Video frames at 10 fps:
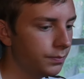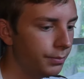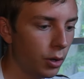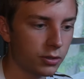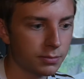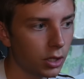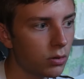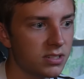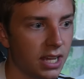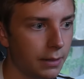Post
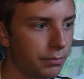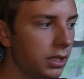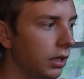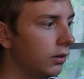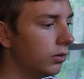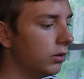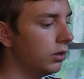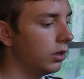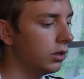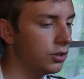Malone type beat,
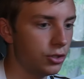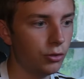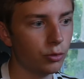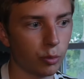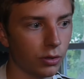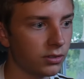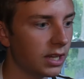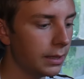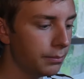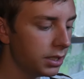Juice WRLD
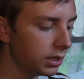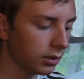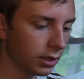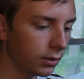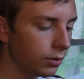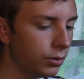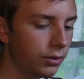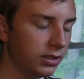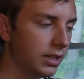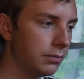type beat, Lil
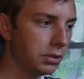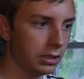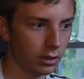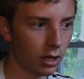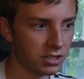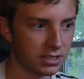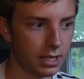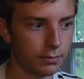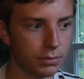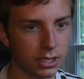Uzi type beat, Logic
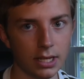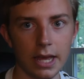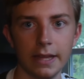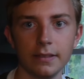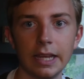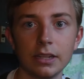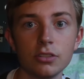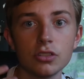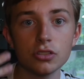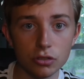type beat, and like
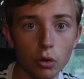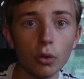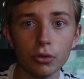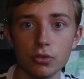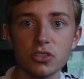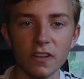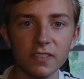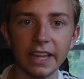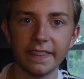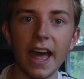just scroll through stuff
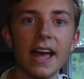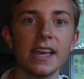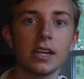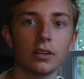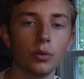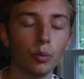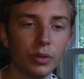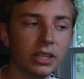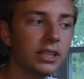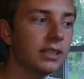like that, and it'll
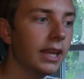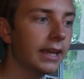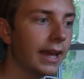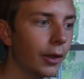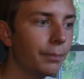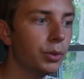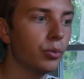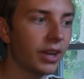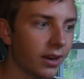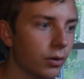really like help you
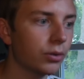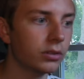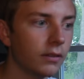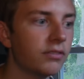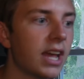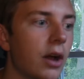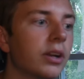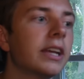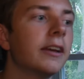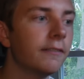narrow stuff down
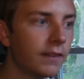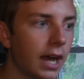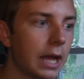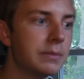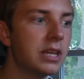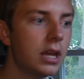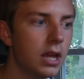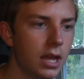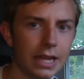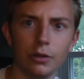and get vibes.
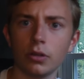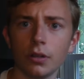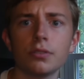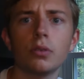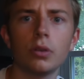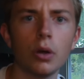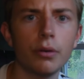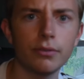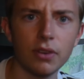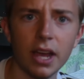And you can also go
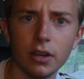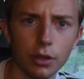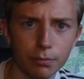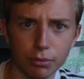and find other